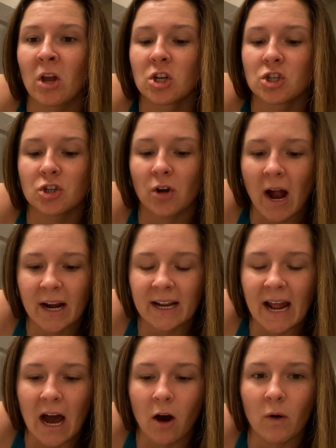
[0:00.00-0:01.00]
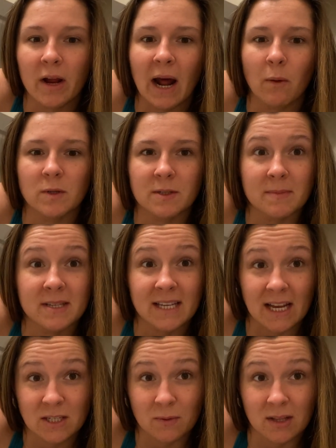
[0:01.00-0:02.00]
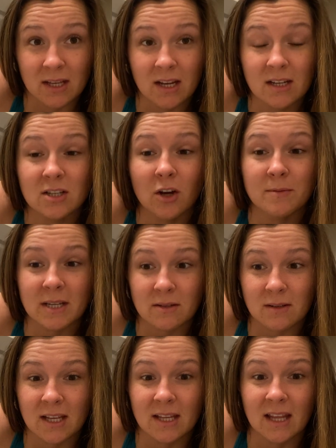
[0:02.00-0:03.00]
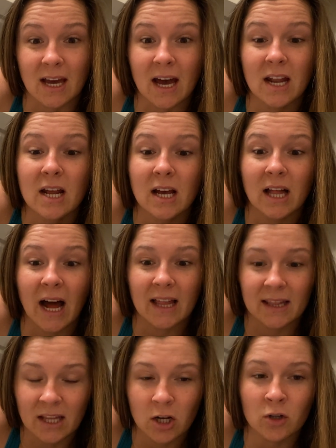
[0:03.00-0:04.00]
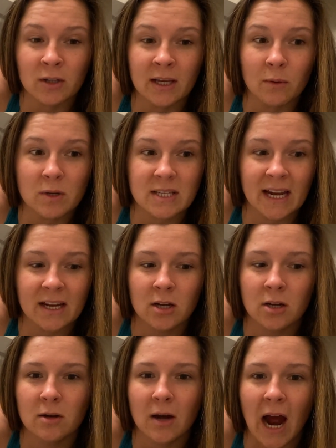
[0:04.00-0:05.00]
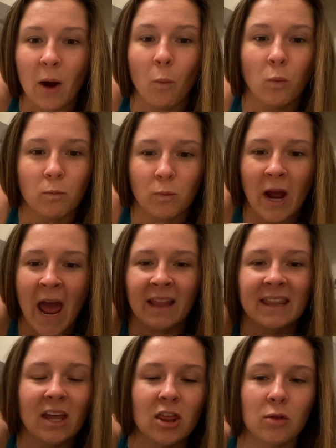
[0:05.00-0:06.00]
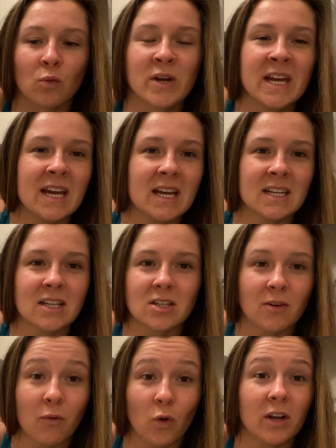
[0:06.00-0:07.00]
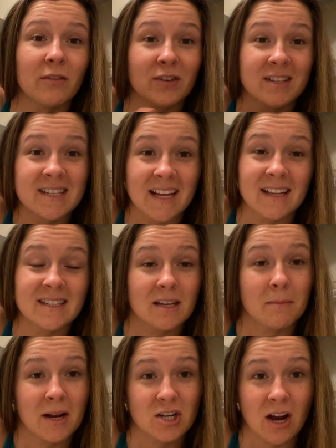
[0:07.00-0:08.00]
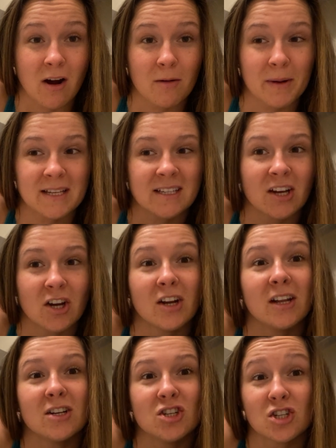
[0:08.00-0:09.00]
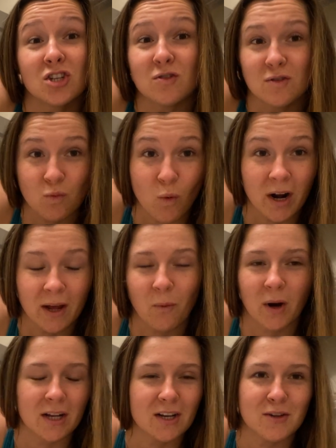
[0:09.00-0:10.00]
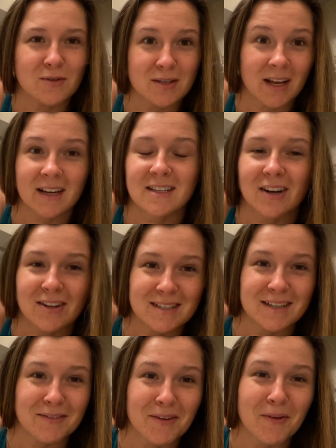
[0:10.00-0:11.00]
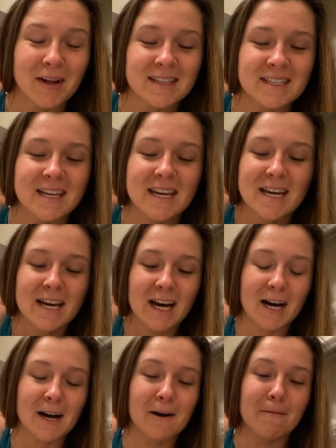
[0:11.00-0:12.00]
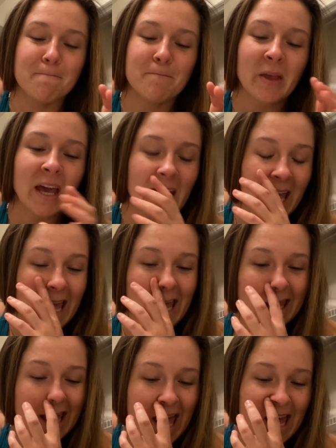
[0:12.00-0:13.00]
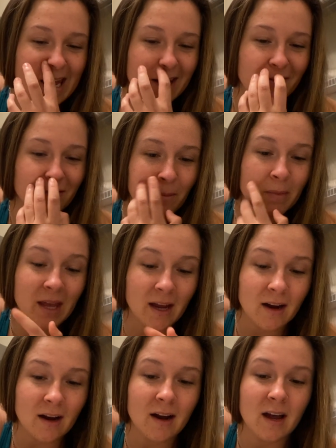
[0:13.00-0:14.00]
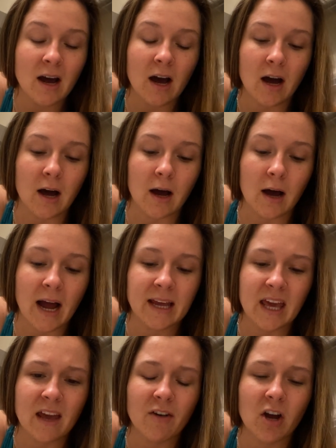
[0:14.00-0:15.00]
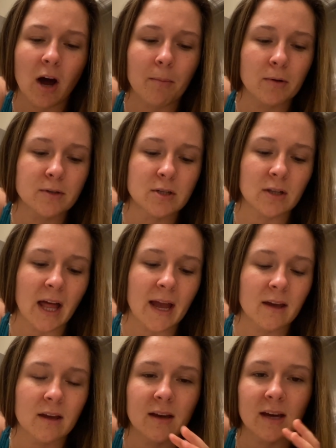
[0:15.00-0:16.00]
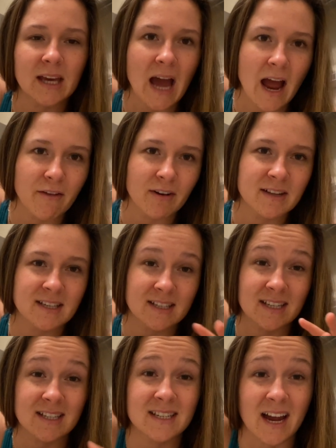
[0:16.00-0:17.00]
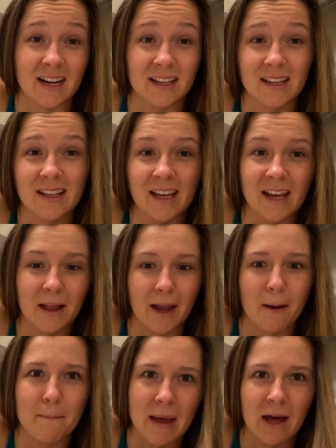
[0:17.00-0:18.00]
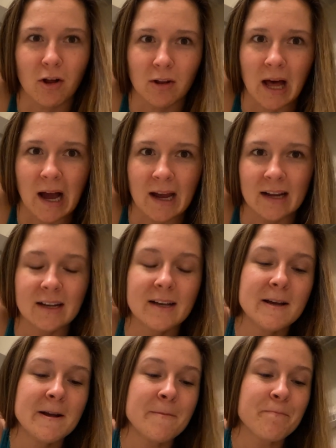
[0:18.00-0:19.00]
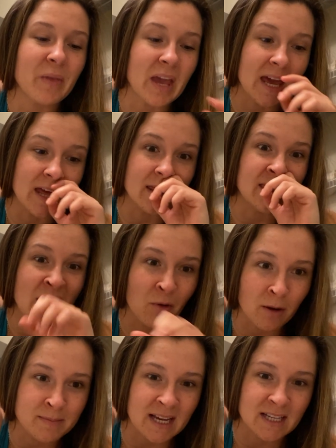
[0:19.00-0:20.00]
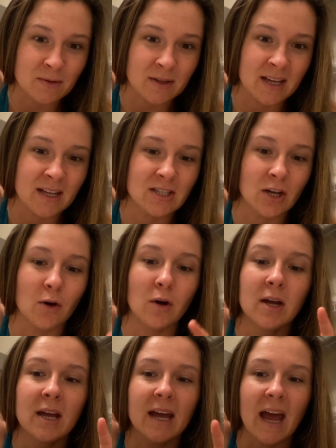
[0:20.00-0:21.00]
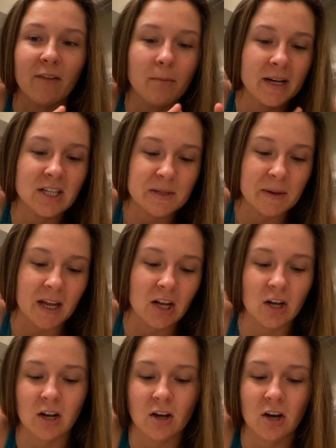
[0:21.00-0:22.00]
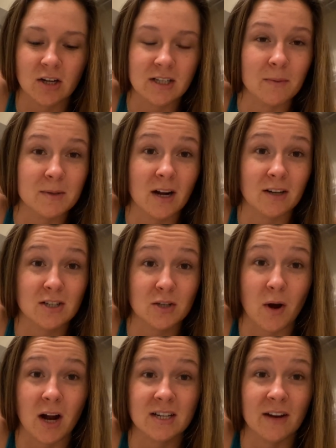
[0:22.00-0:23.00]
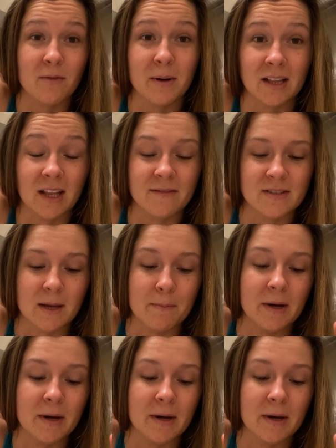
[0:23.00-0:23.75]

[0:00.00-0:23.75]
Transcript: Tried it out and I was obsessed with it. So obsessed with it that I literally was like, I would have like 3 to 4 different scents in my shower because I couldn't just use one. I wanted to use like tons of different ones. And then from there, I gave a couple to like guy friends because it's technically like a male line, and they were obsessed with it. So everybody's just getting hooked up with Dr. Squatch. Everybody loves it.